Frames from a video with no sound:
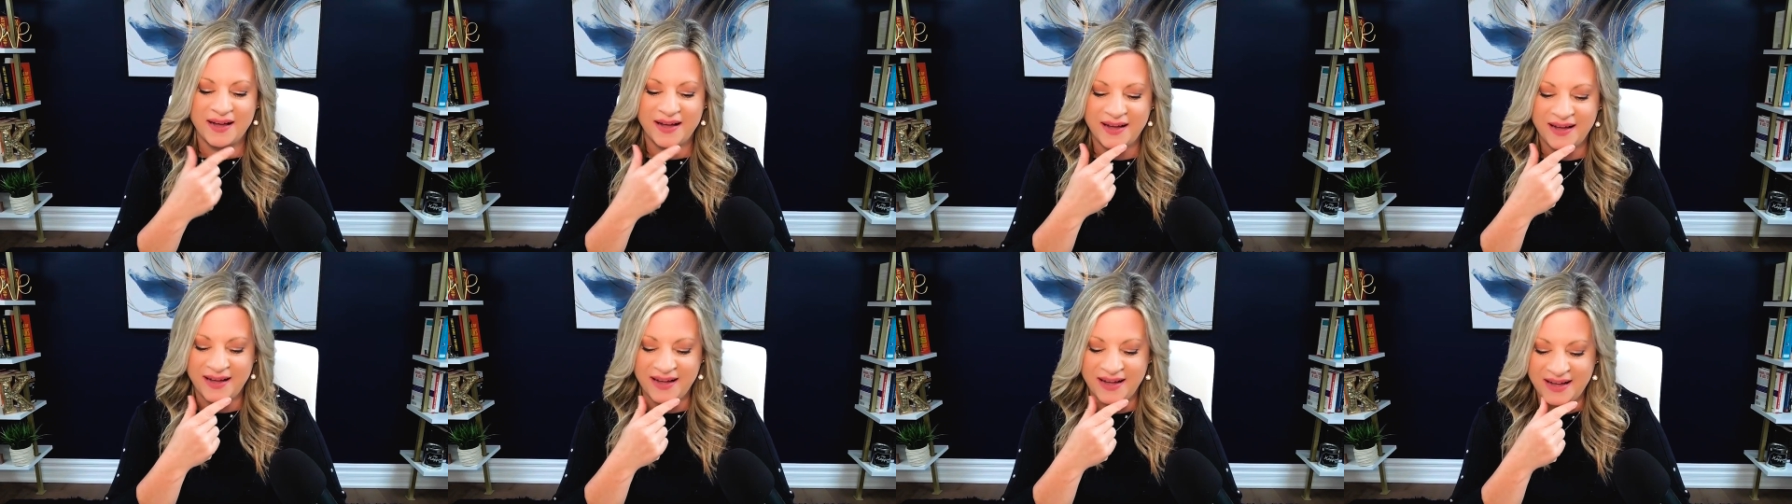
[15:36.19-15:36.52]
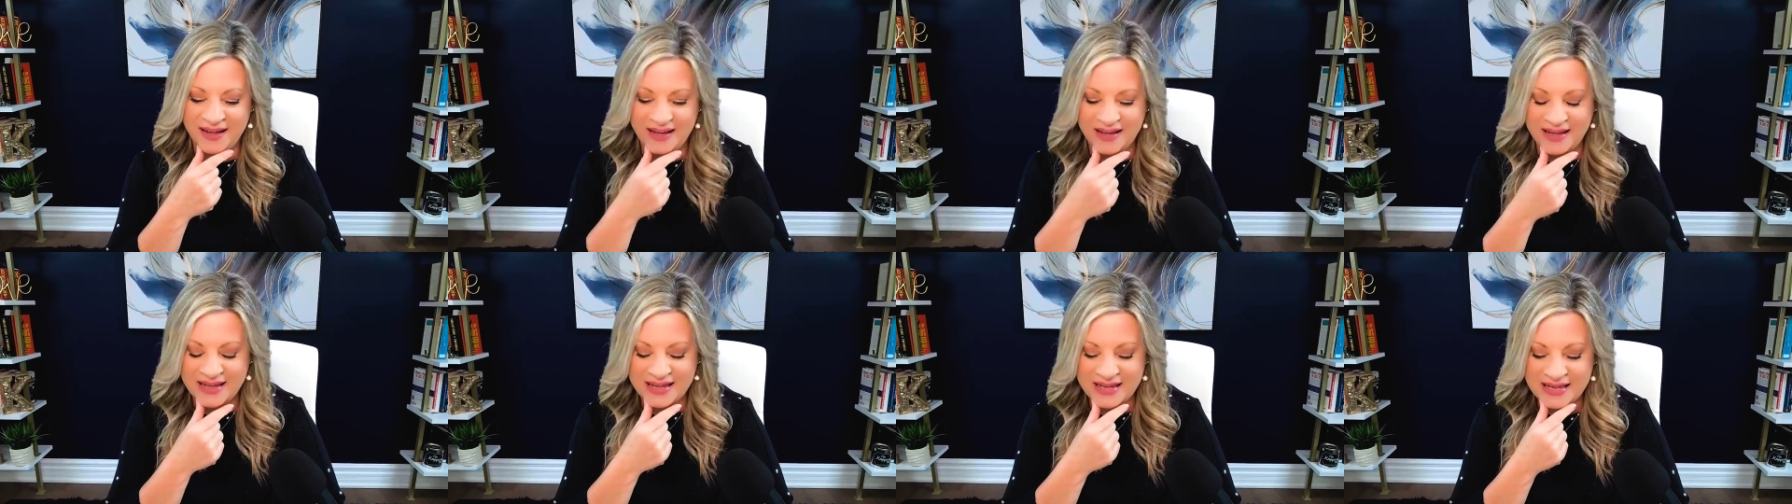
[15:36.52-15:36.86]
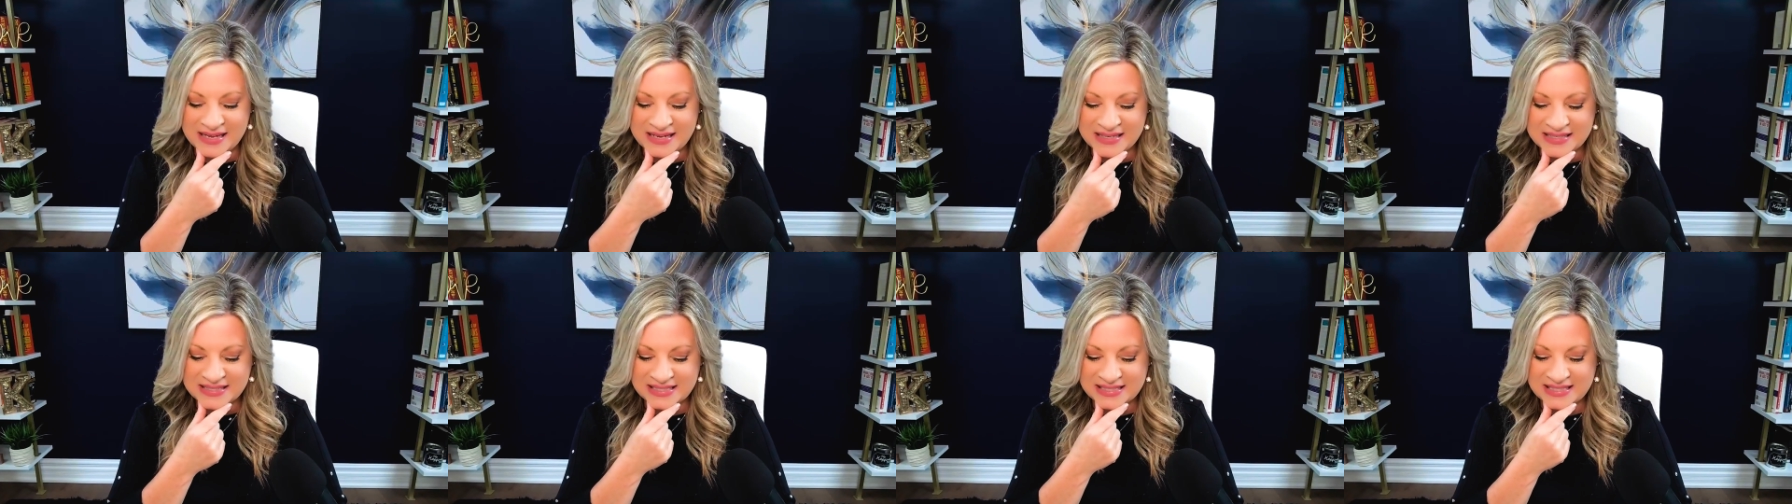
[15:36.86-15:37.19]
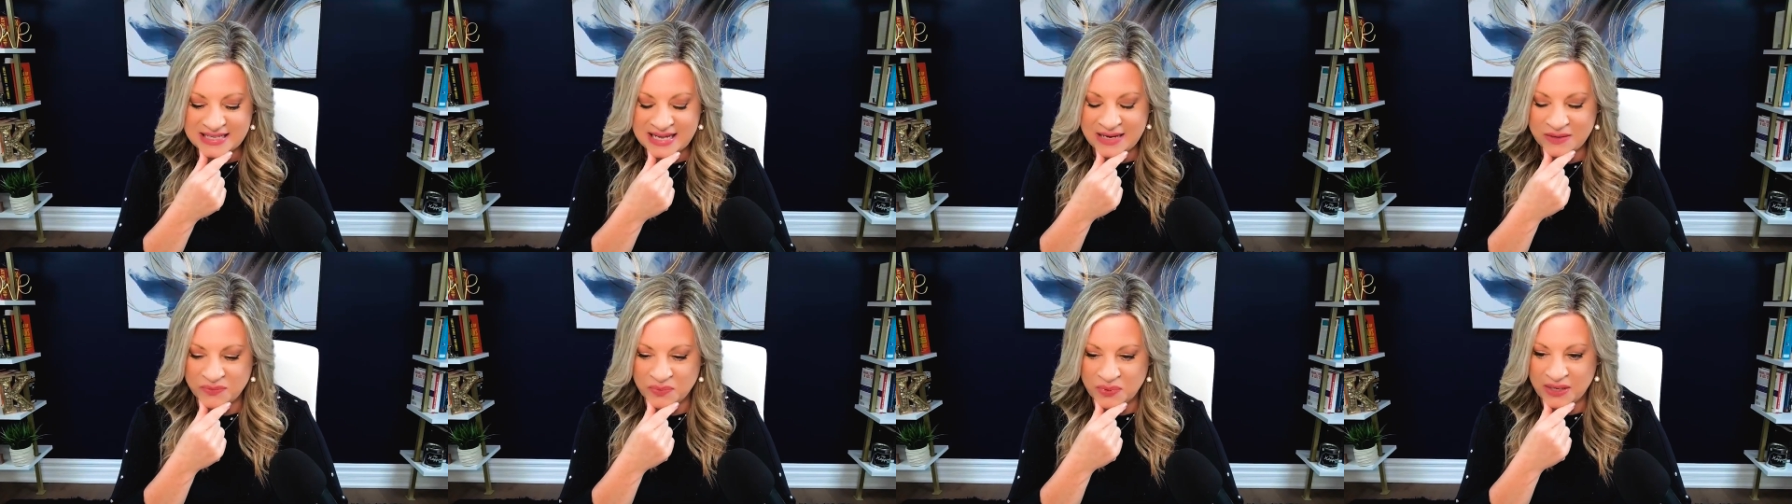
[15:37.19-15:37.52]
I
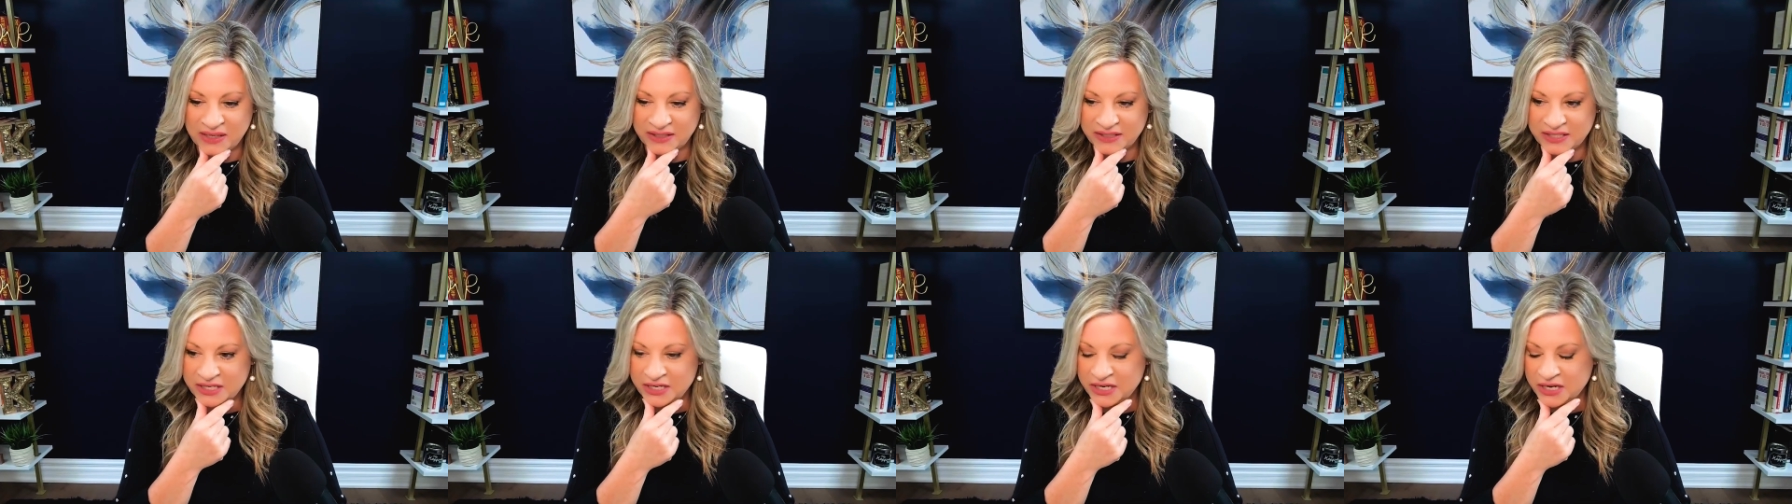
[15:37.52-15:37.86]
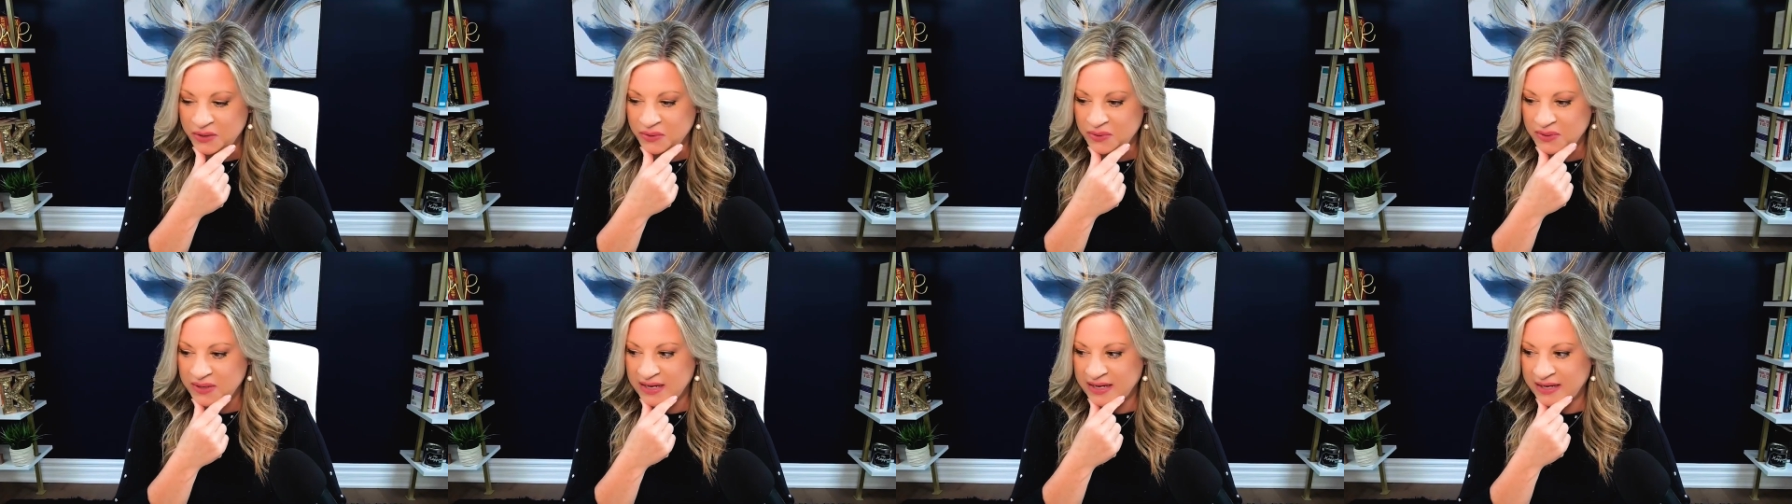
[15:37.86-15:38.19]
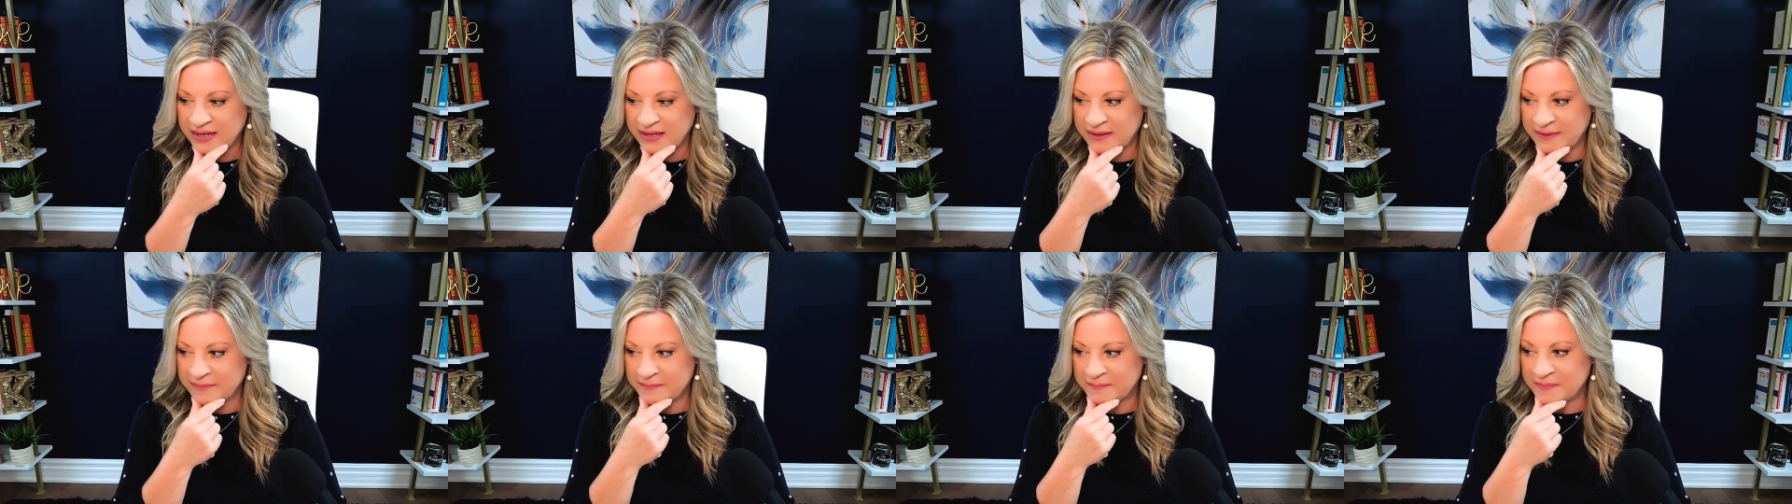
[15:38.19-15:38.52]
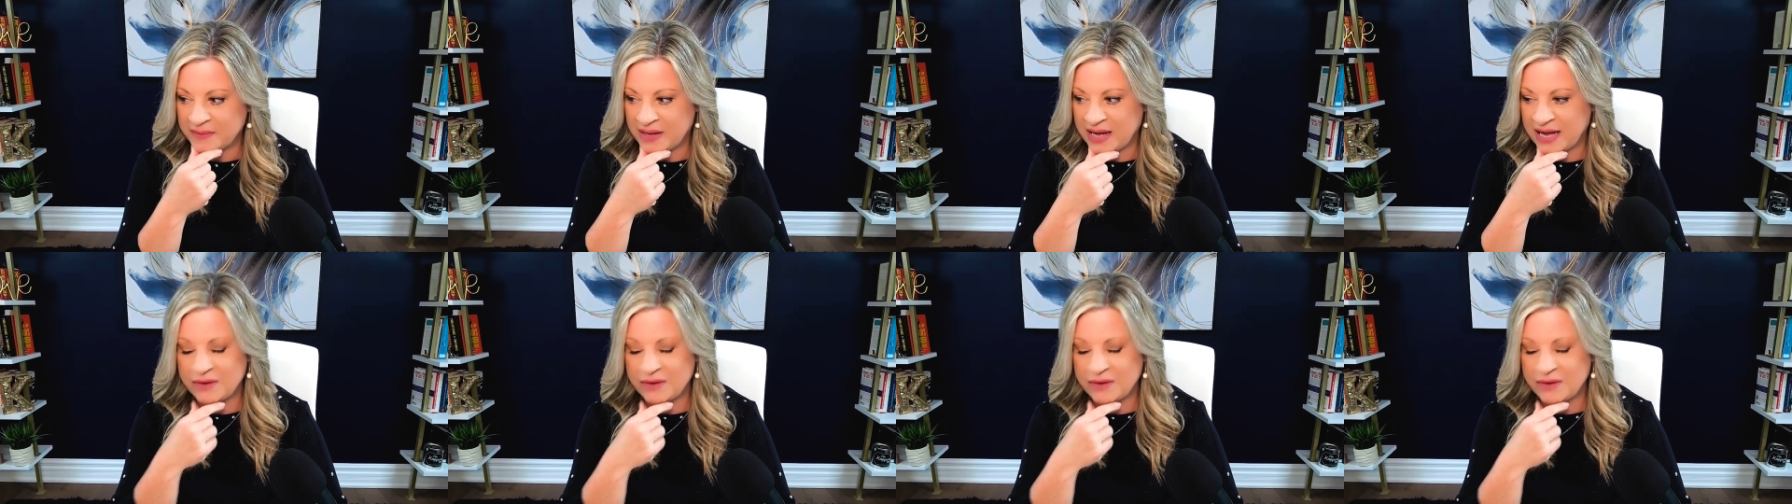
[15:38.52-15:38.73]
said, Well, you know, um,